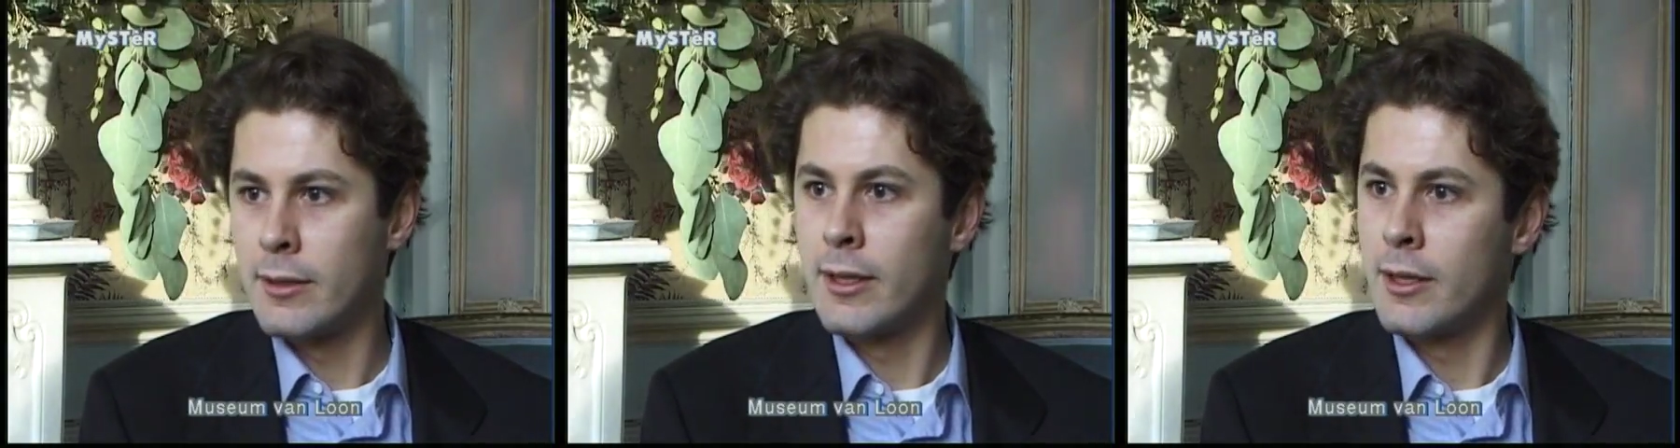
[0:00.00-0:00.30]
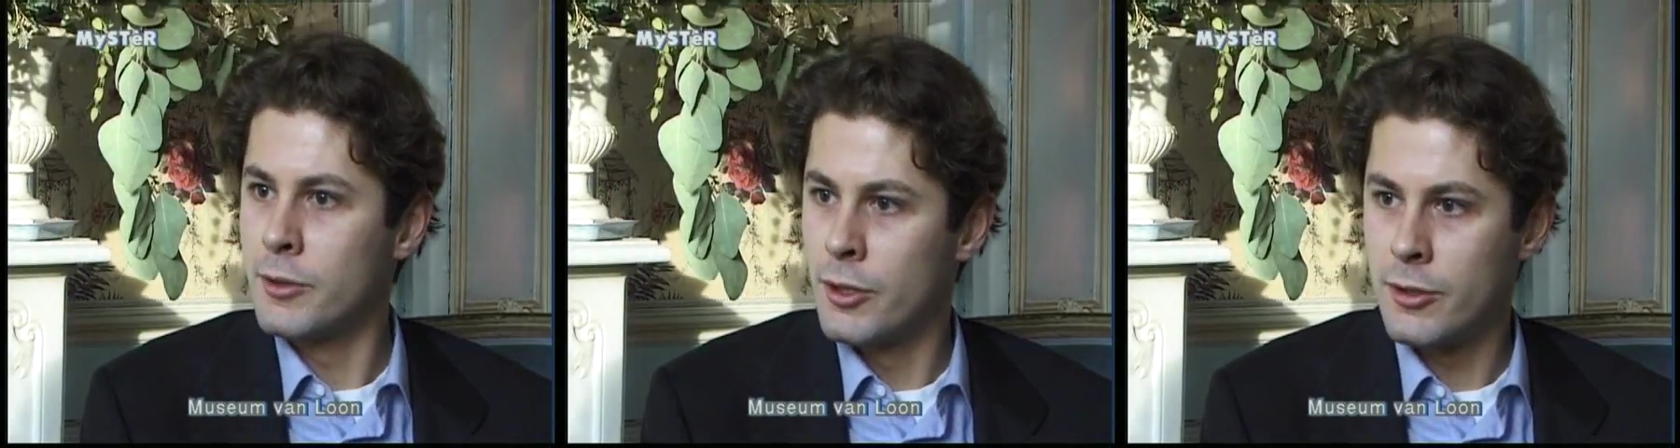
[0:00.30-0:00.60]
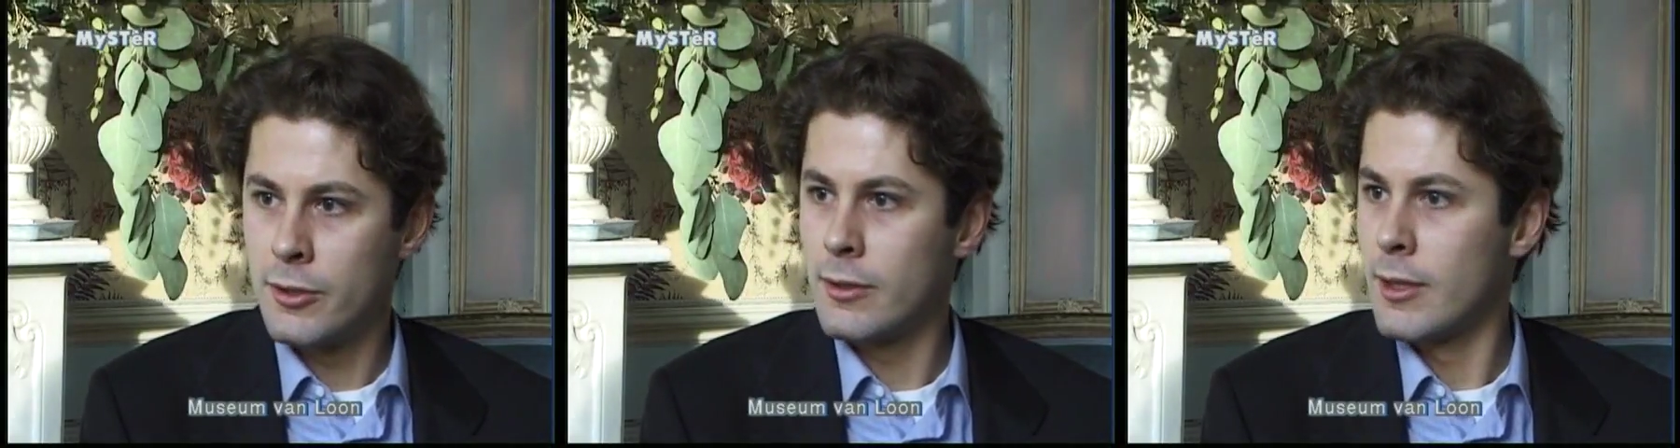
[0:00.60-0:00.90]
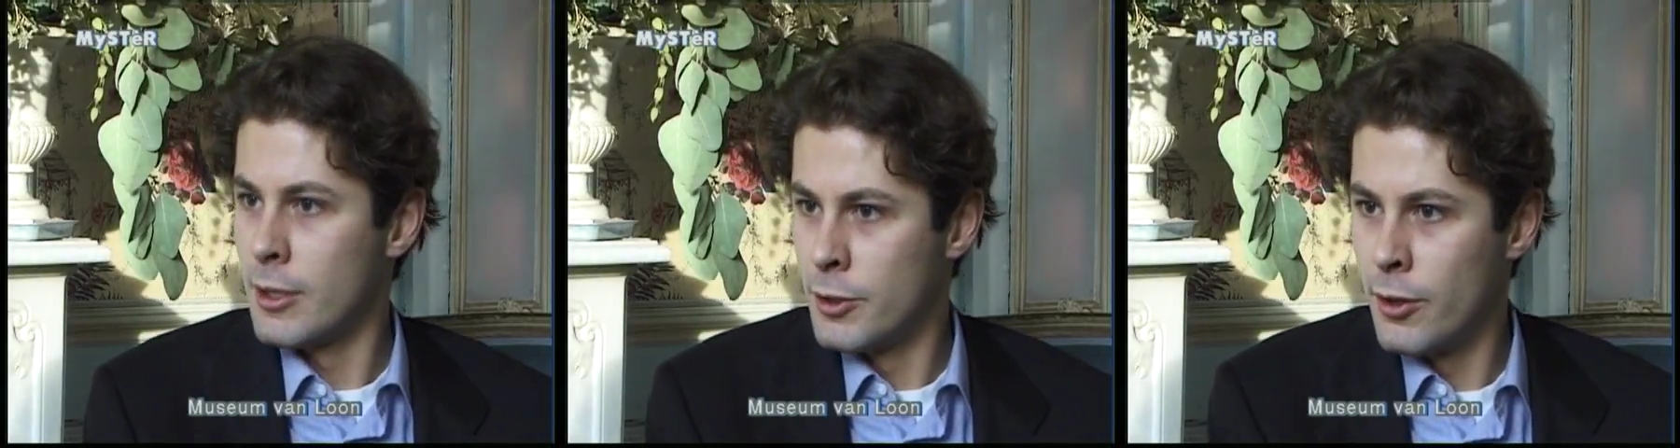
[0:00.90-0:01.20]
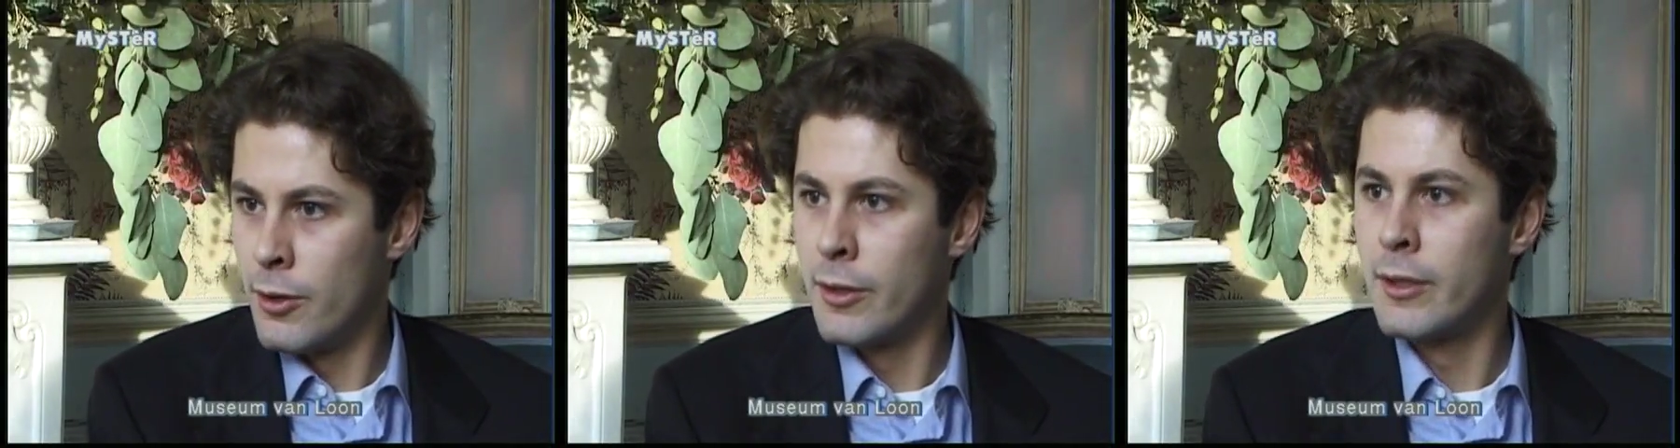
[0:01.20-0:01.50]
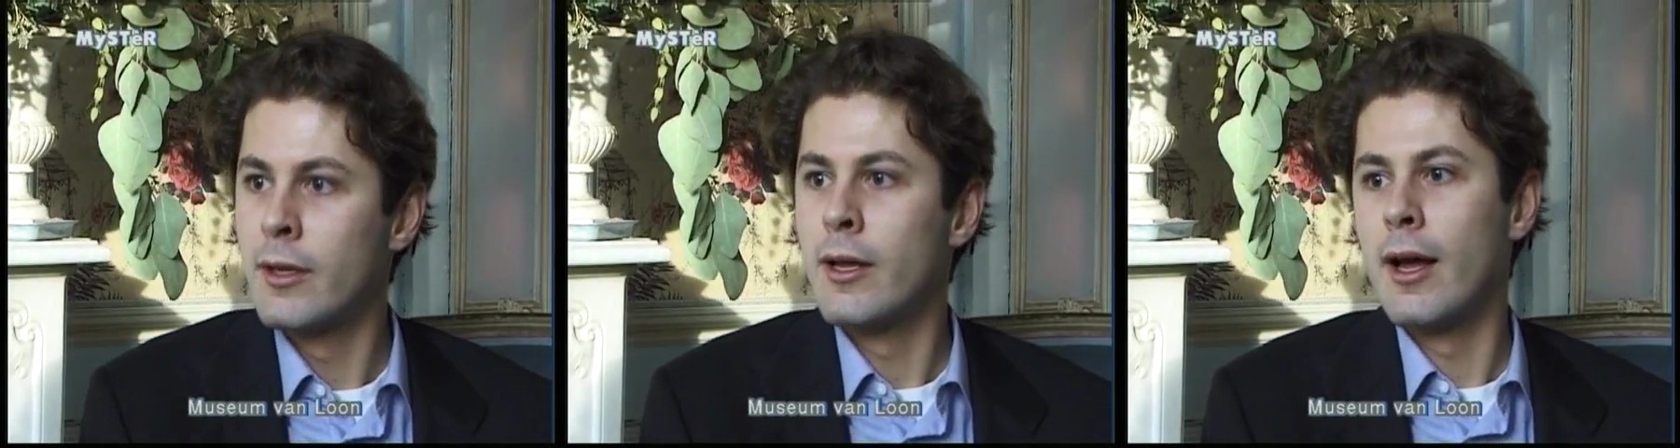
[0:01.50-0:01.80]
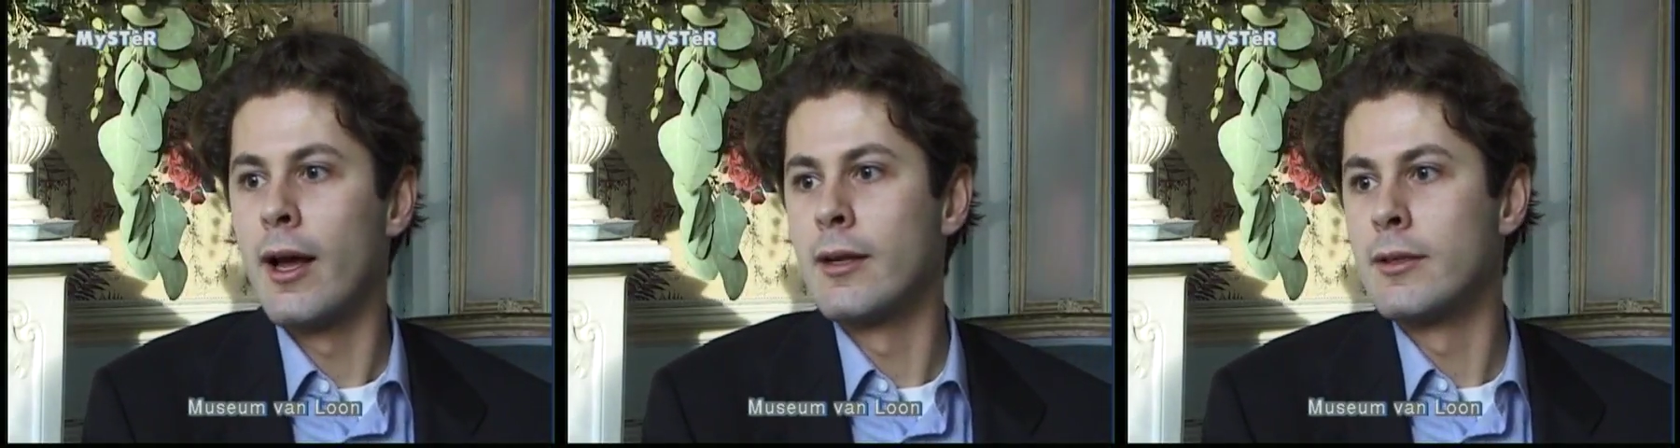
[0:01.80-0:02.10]
They can just enjoy
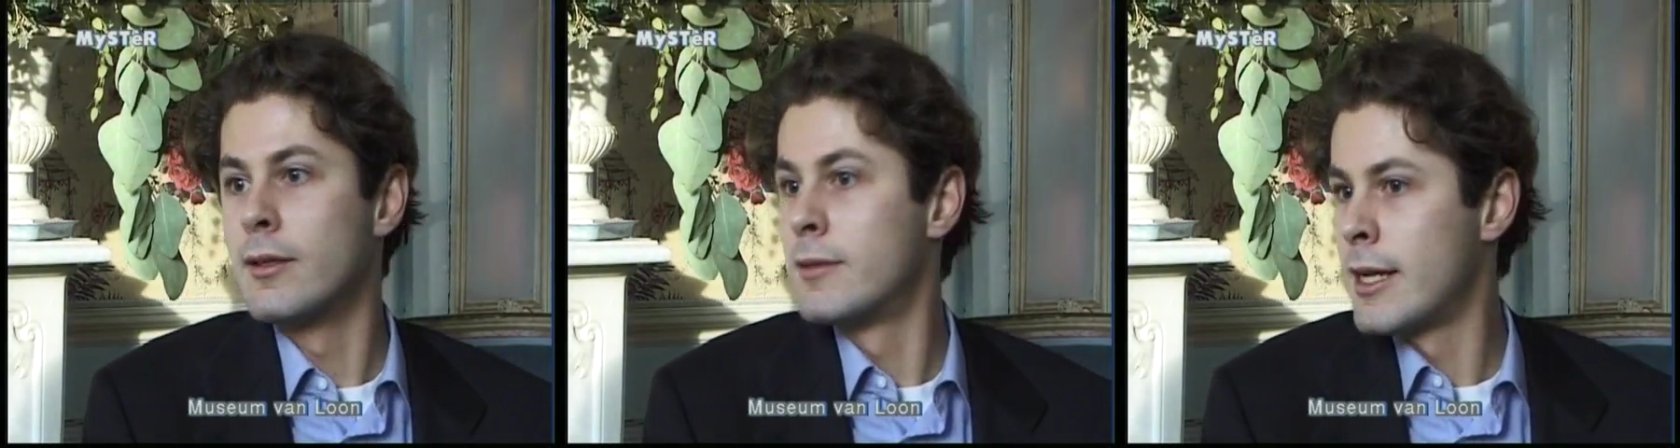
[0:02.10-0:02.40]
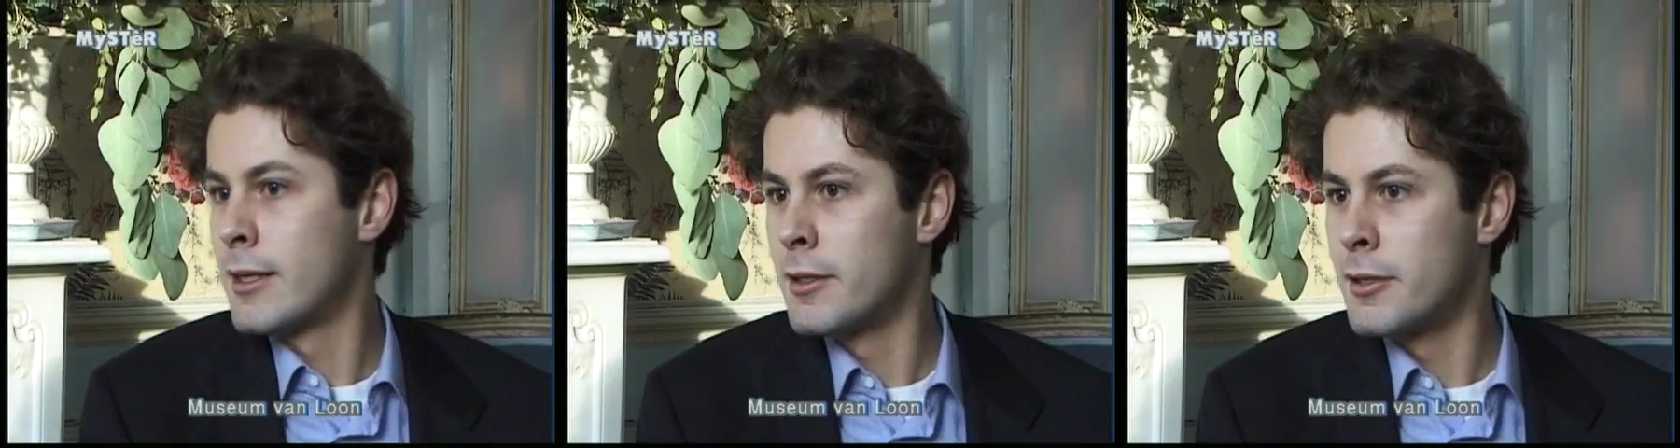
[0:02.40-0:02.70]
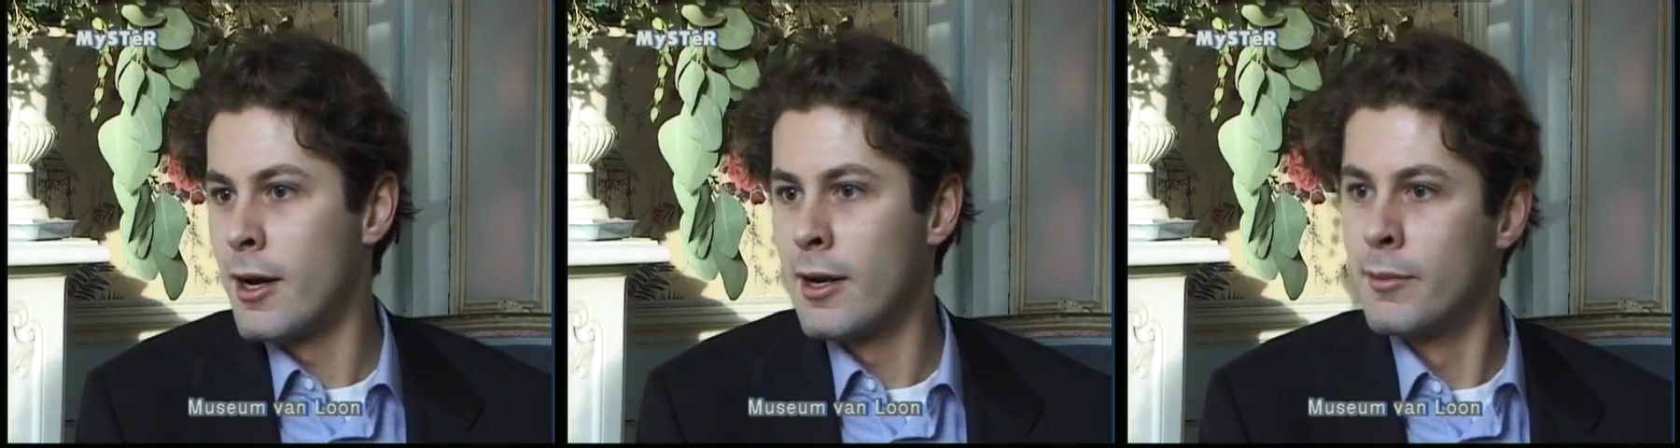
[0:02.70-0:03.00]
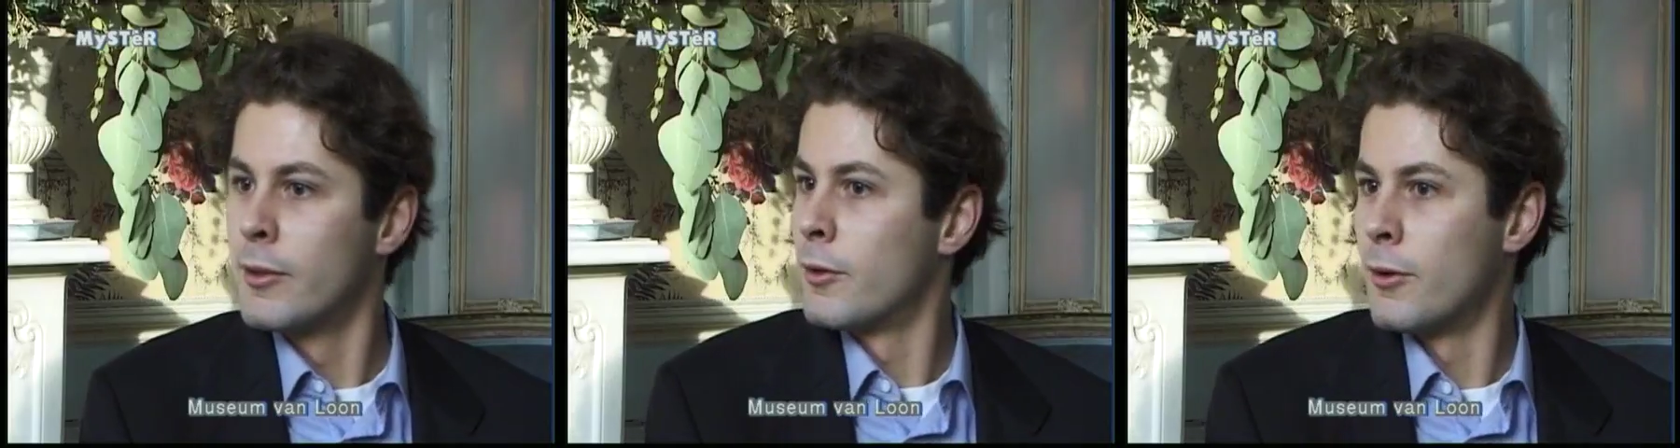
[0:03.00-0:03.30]
and take their time,